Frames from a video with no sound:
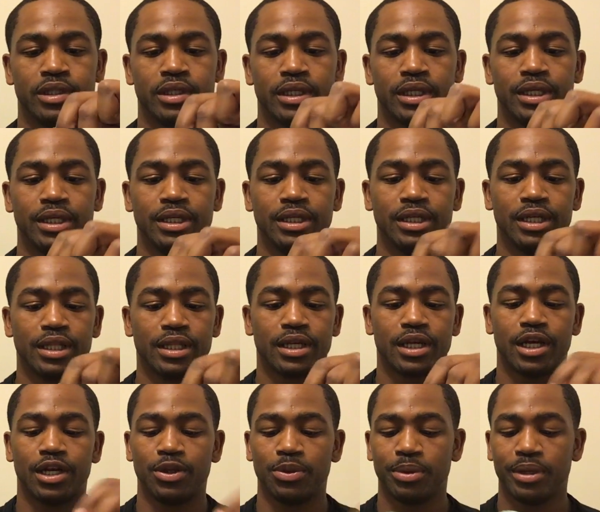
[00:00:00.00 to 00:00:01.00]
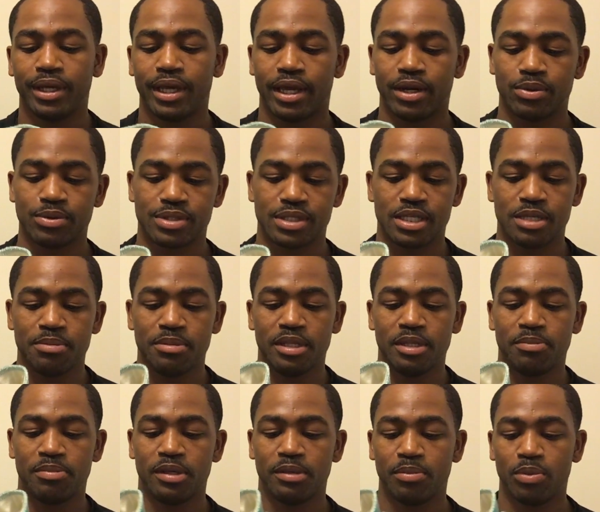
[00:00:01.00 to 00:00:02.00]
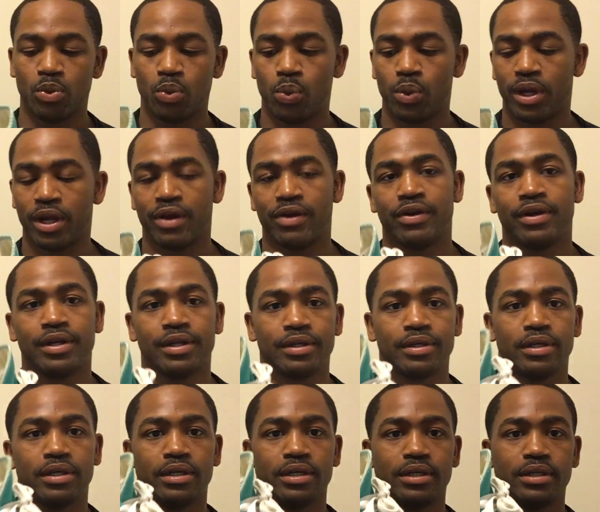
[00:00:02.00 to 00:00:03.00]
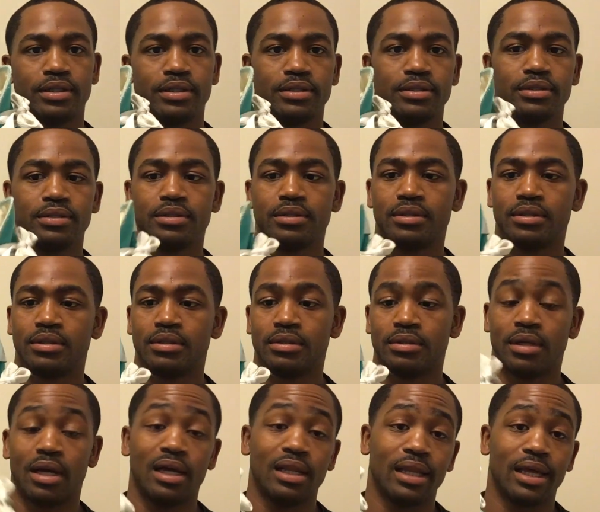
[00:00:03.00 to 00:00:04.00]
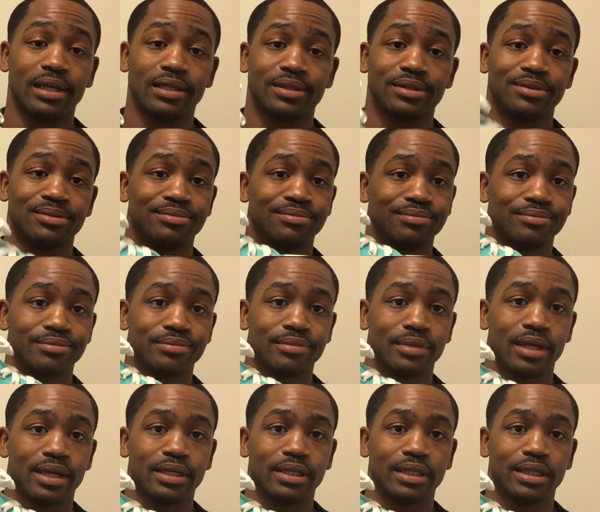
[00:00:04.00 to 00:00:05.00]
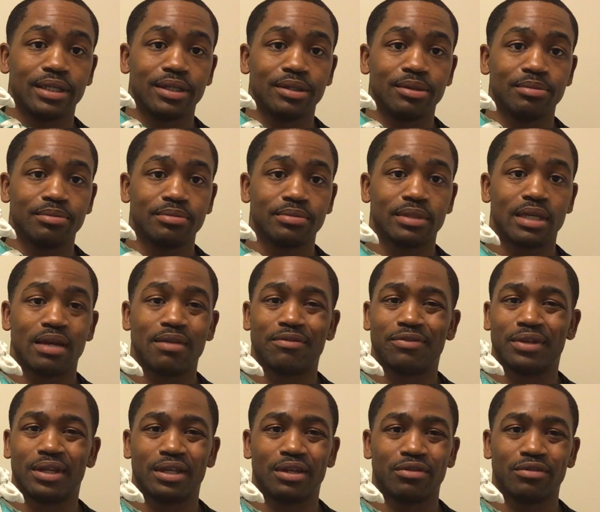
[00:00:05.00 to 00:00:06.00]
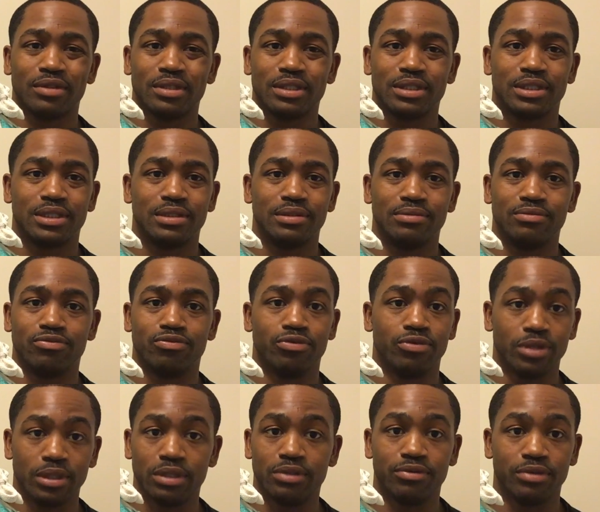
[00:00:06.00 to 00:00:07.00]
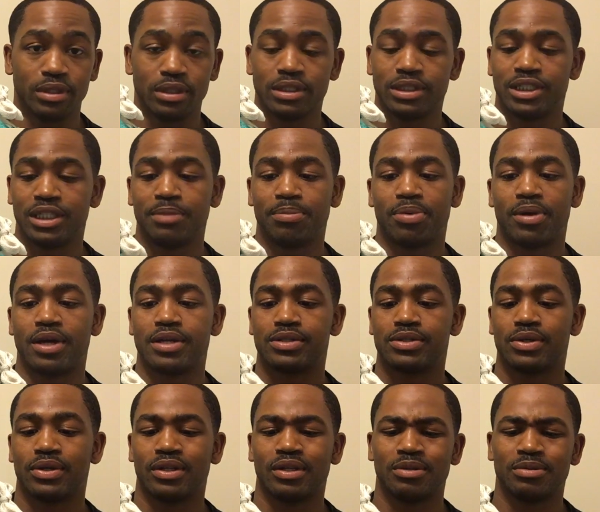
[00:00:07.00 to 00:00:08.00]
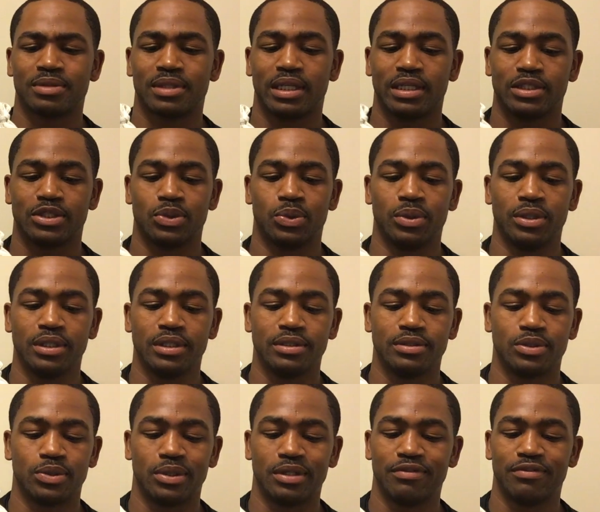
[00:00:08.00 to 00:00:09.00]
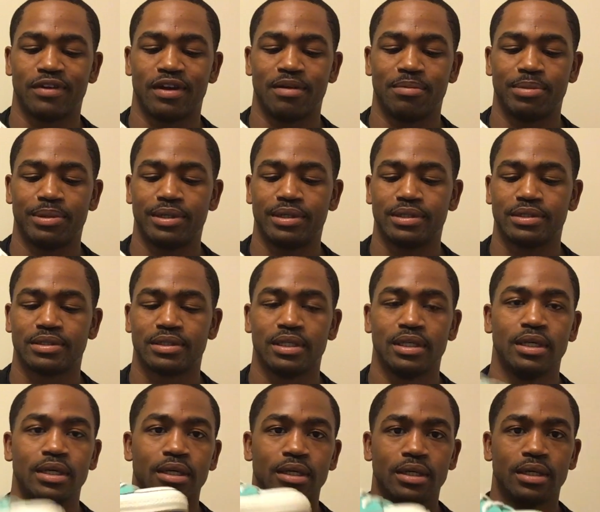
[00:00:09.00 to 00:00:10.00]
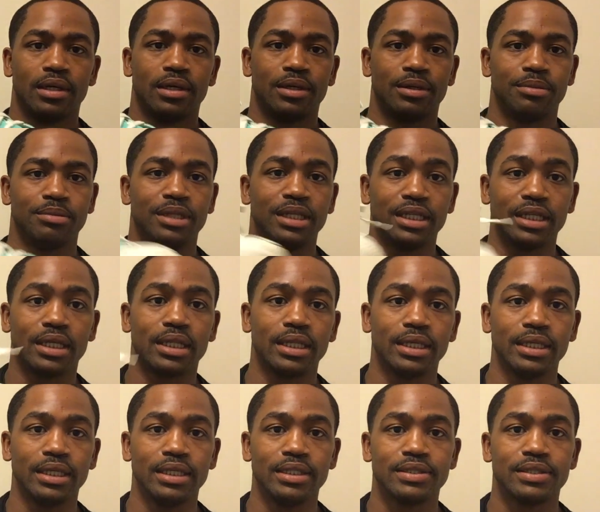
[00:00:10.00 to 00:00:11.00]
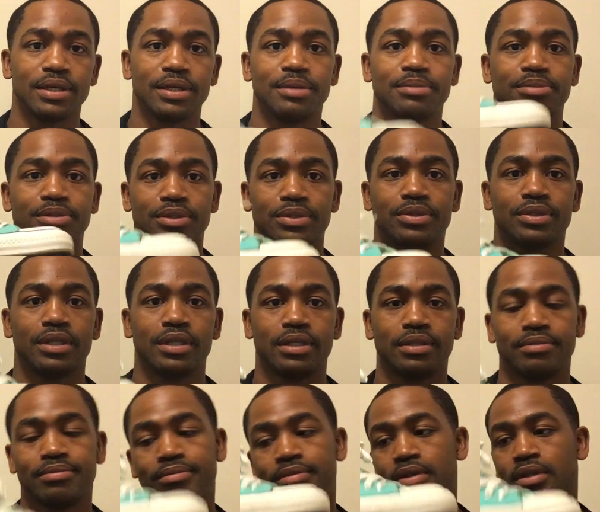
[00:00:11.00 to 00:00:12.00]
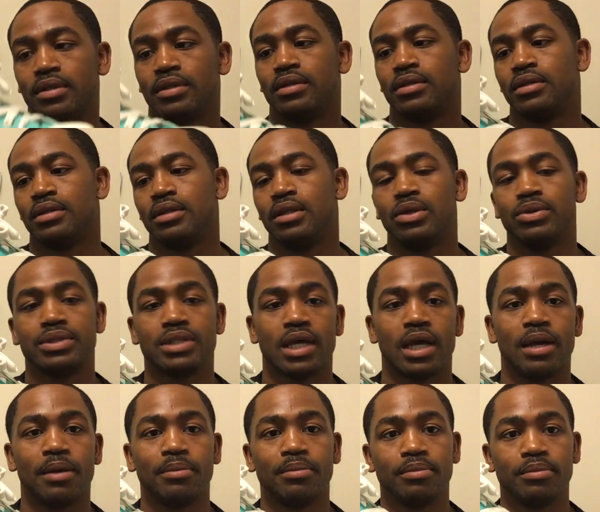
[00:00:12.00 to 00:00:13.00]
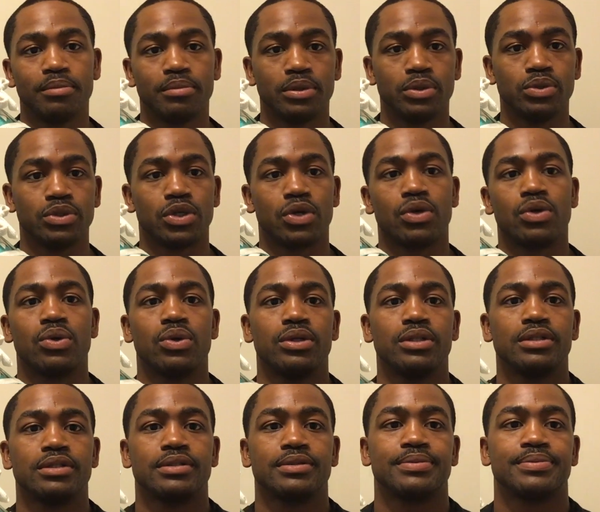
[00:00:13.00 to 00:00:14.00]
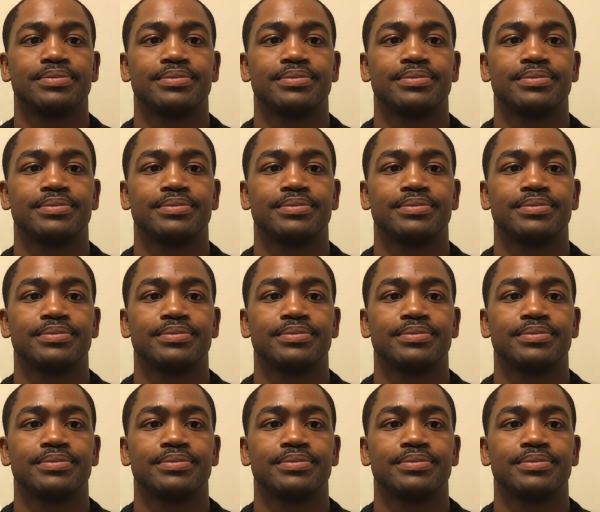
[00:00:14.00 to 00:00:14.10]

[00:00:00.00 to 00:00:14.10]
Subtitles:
Again, another colorway I don't see many people wearing. I liked them, had to get them. Got them for like a really, really, really cheap price. So I think it was like 20, 25 bucks. Need to clean these up. So yeah, low top, blue turquoise.